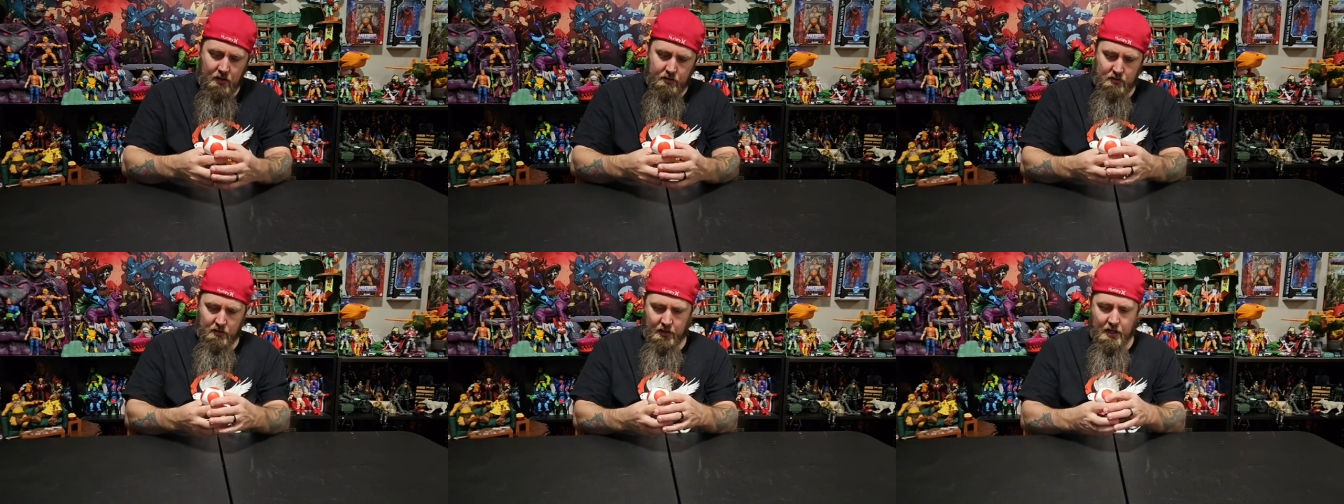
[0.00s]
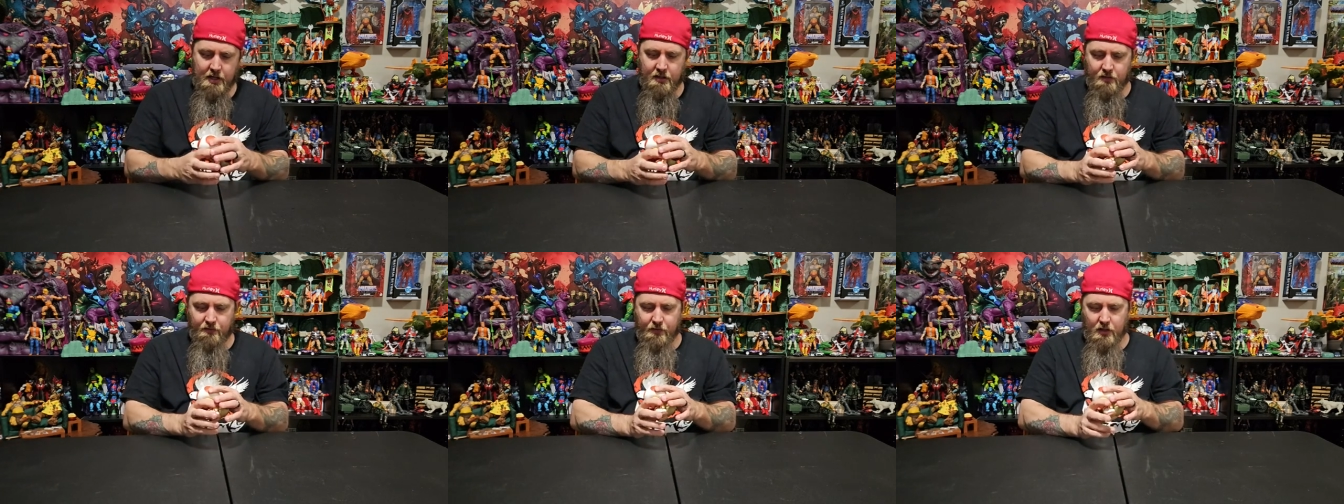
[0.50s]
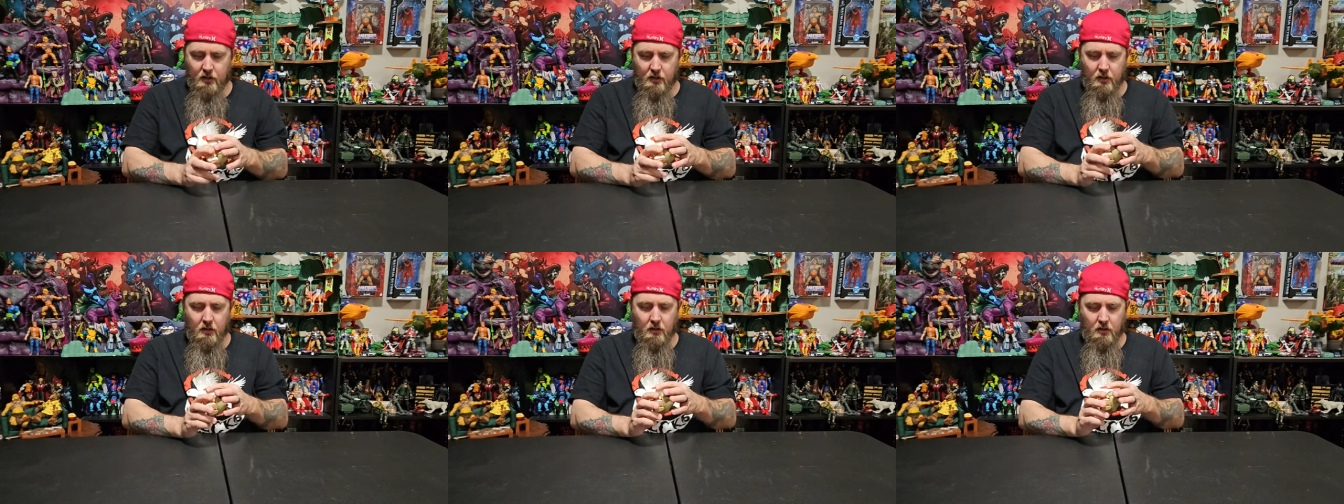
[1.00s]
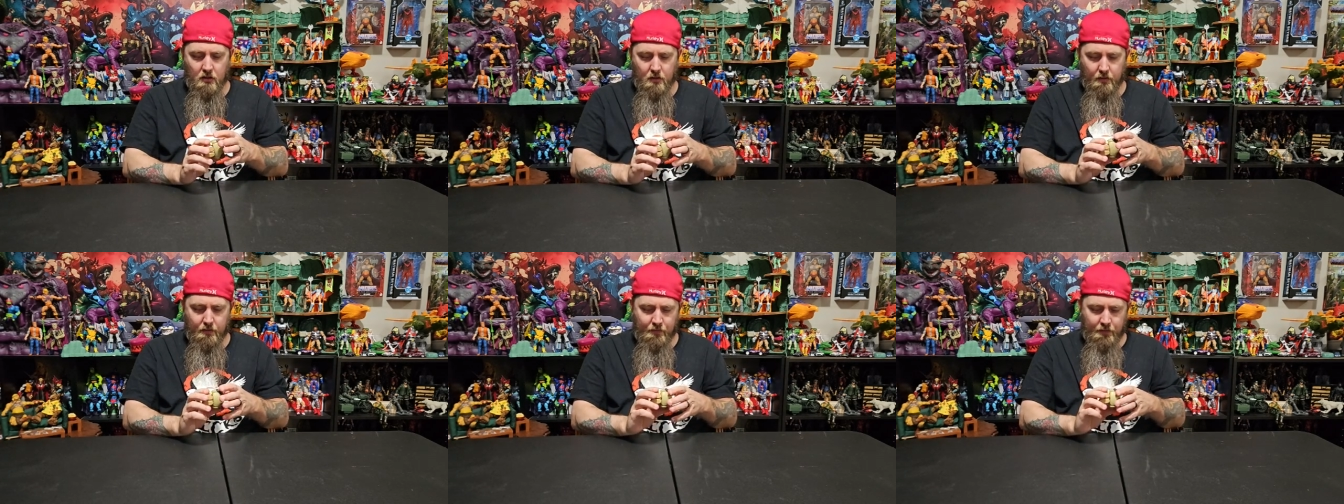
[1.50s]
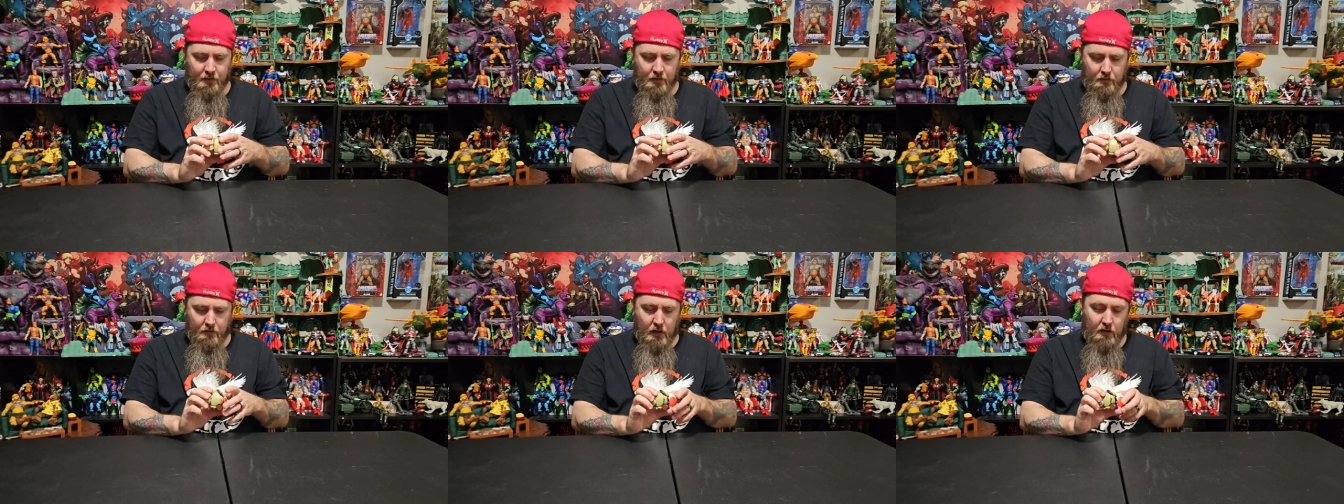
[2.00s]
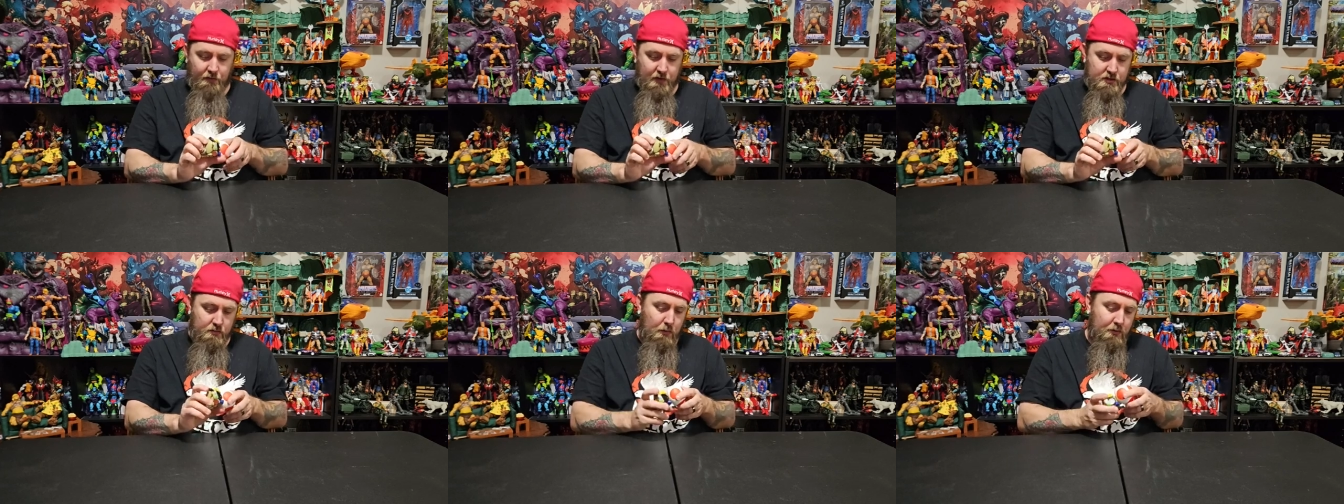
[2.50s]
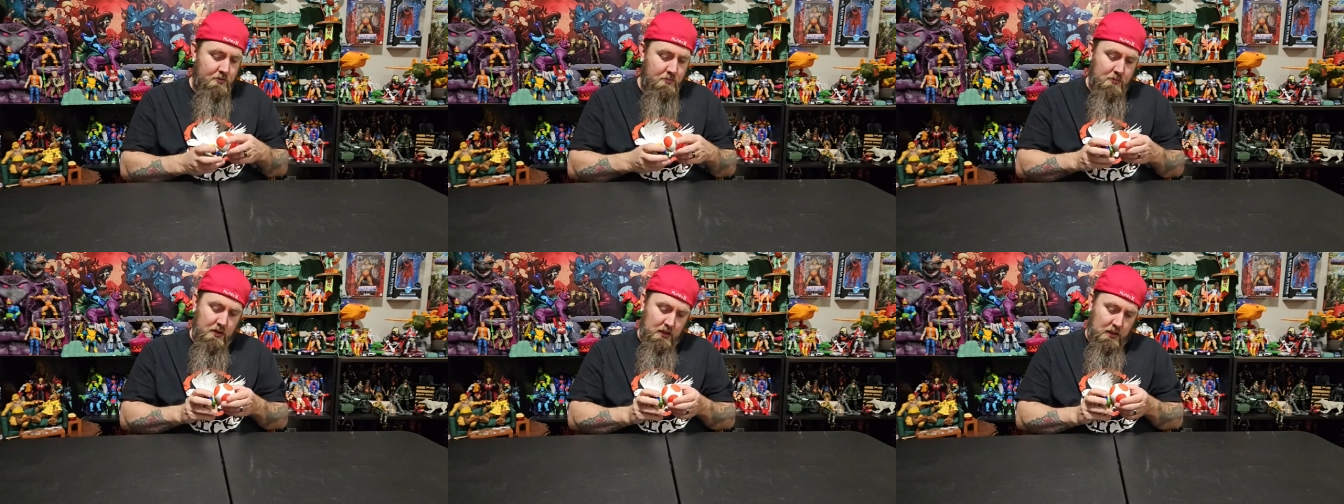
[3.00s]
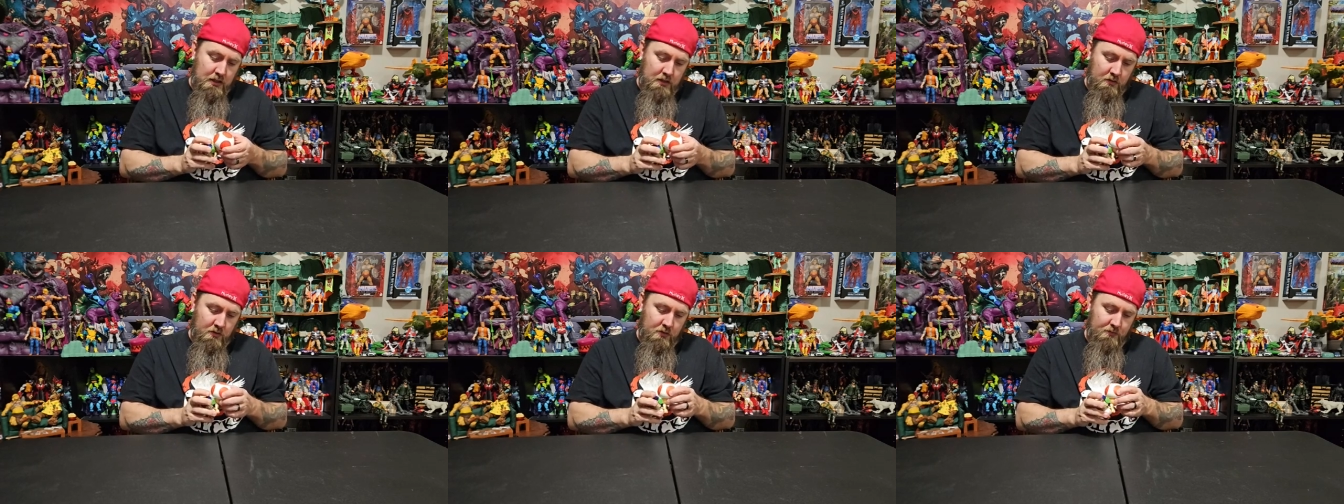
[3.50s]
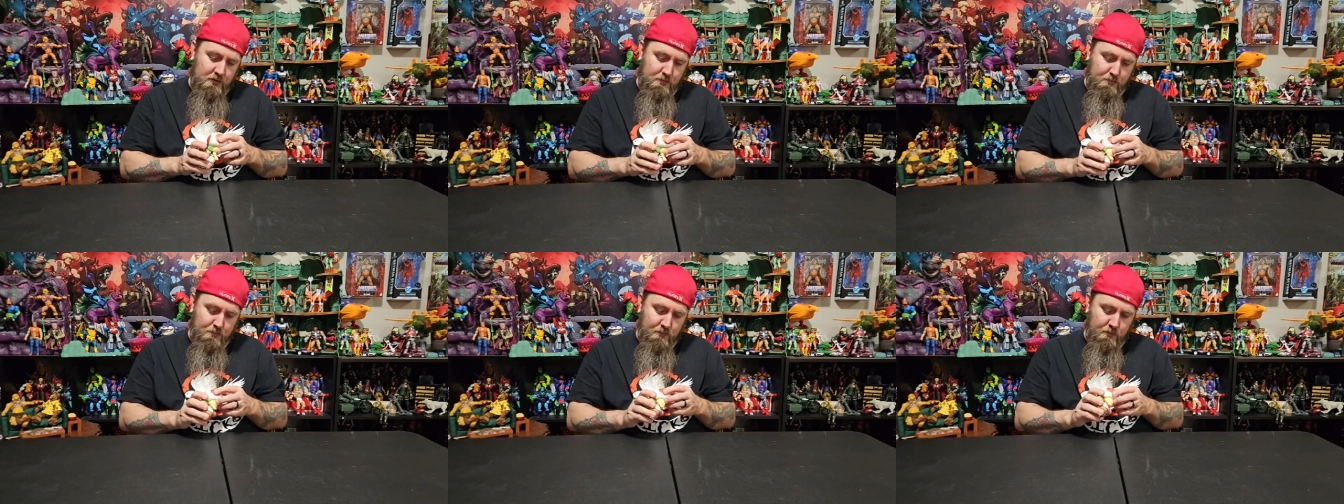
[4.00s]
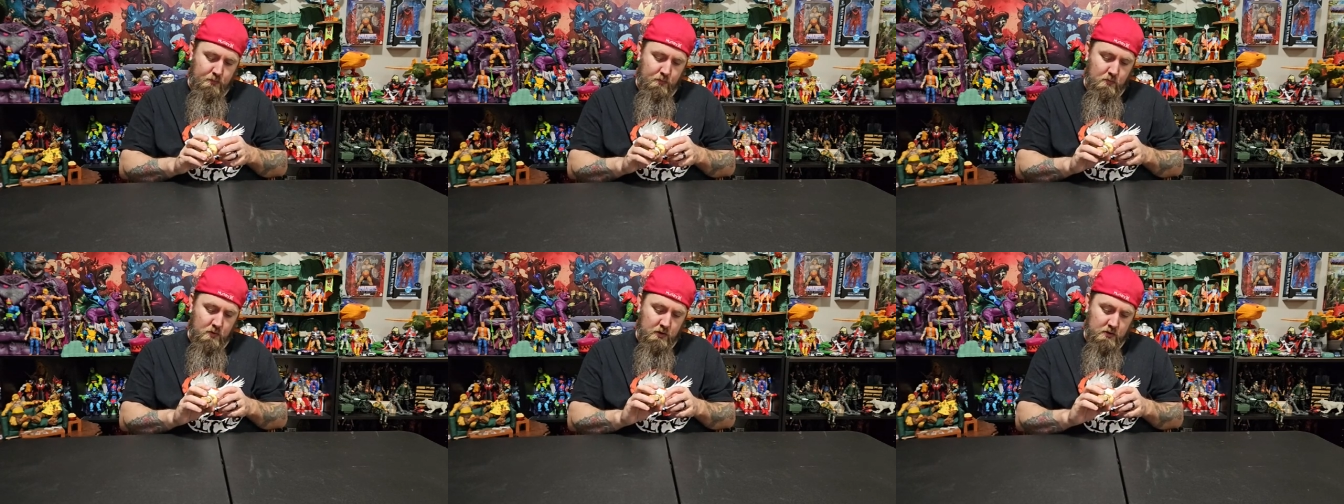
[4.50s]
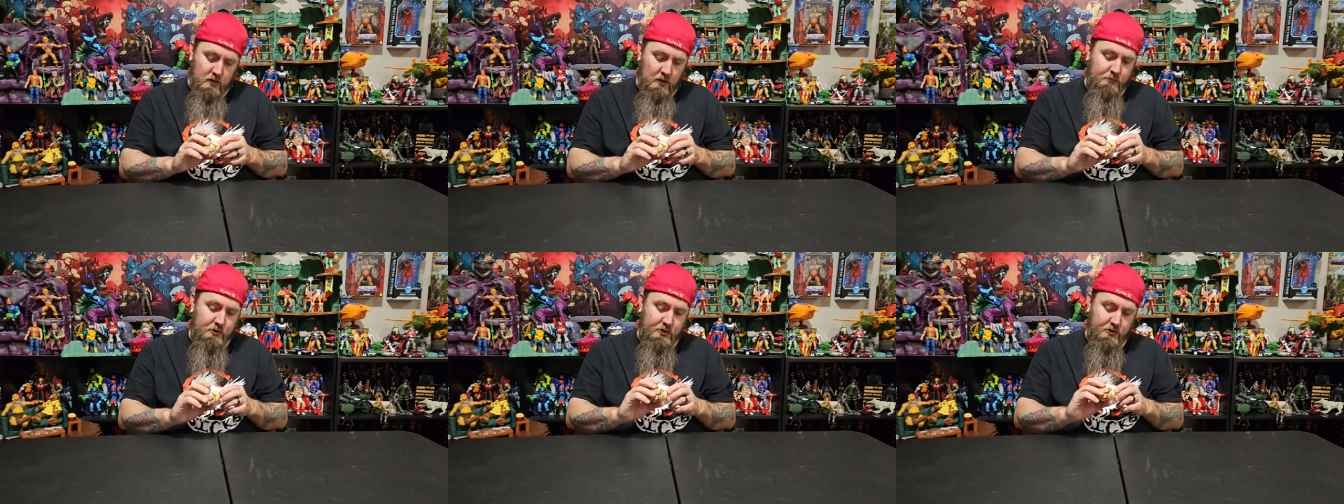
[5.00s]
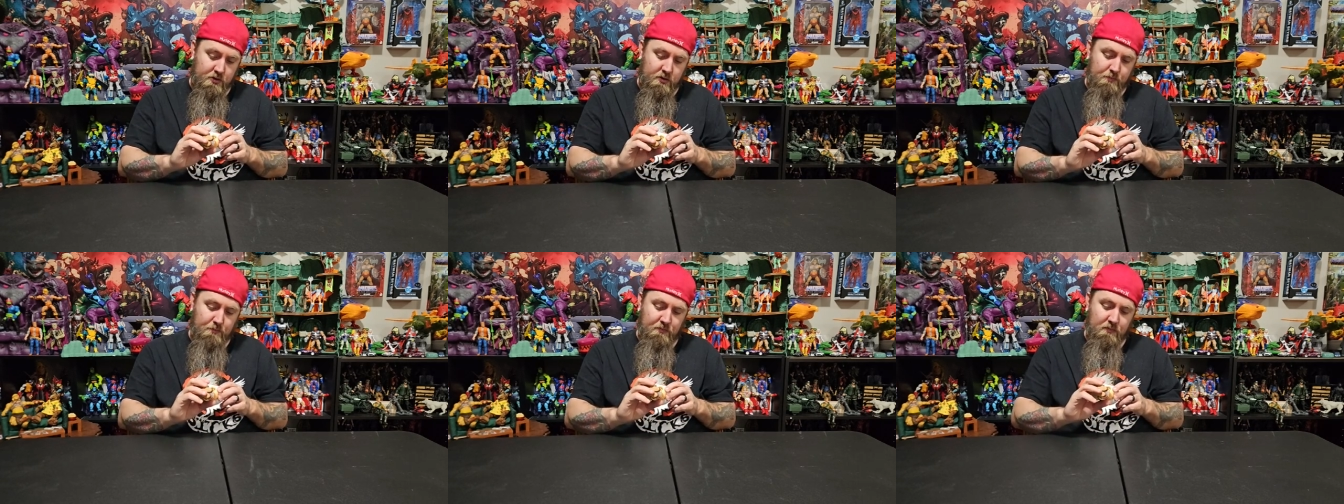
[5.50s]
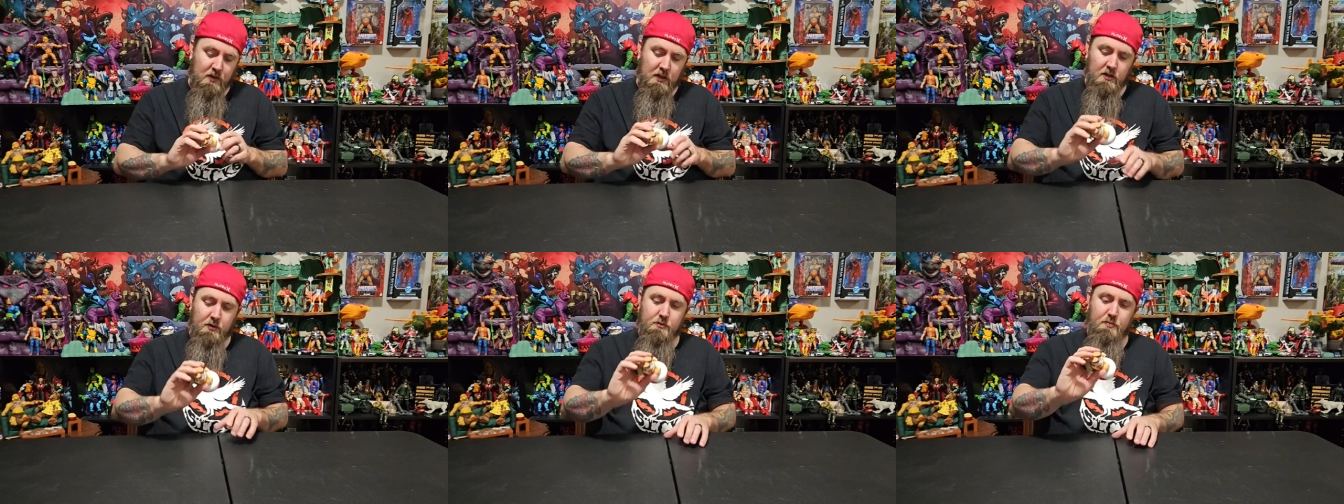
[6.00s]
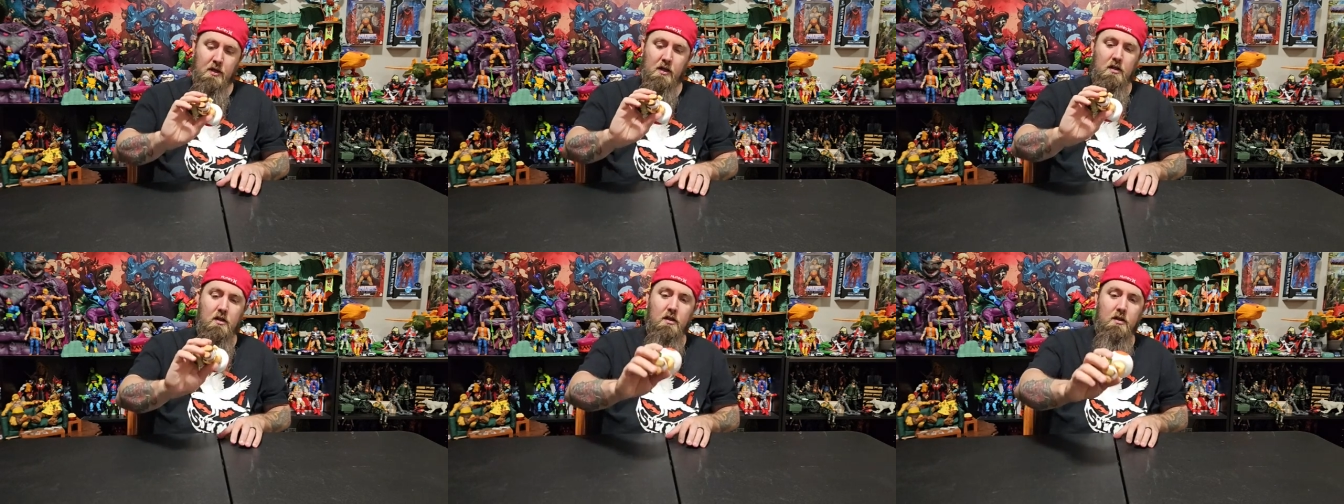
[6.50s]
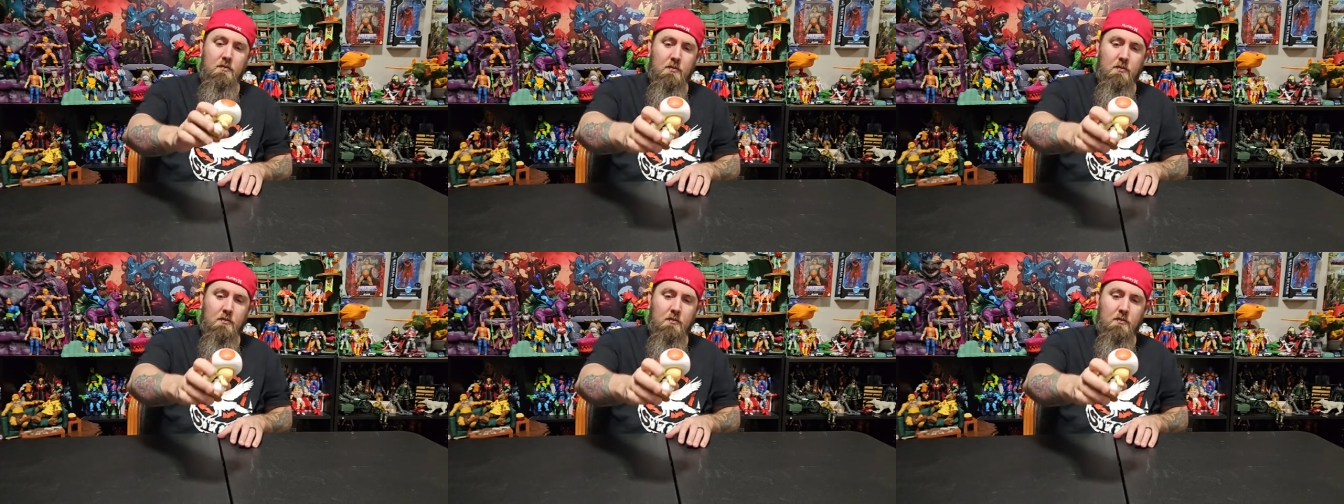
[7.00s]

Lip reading: The line is very, very visible to me. I don't know if I'm sure the video is picking it up.